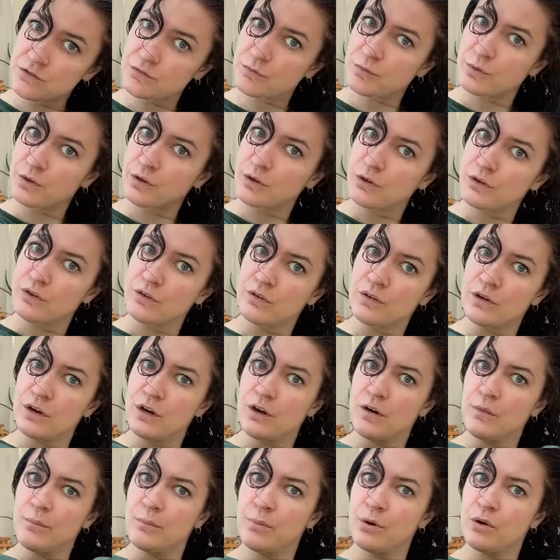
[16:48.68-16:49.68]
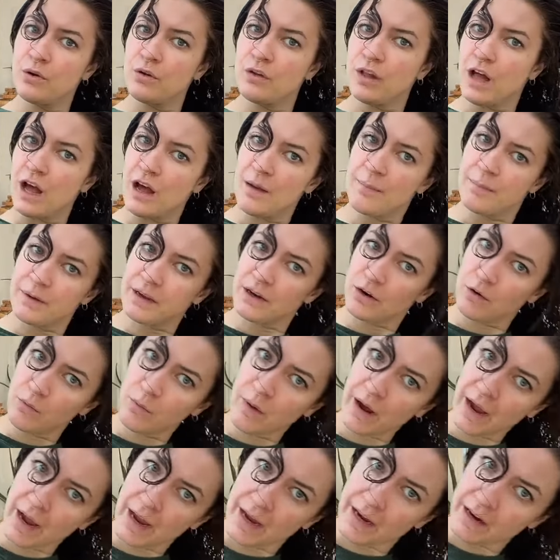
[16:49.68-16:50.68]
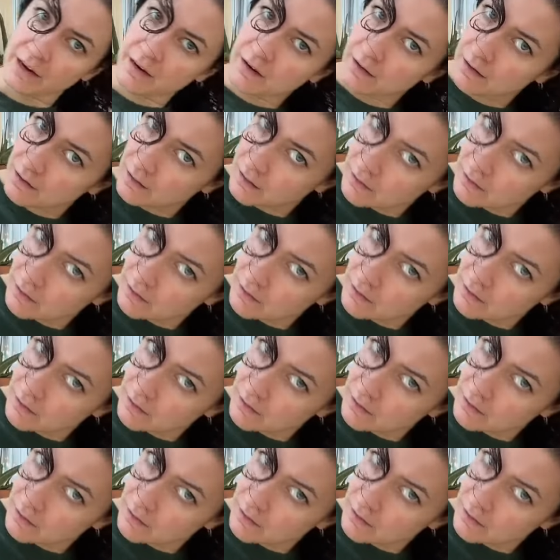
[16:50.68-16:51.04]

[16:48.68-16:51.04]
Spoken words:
through, pull up and away,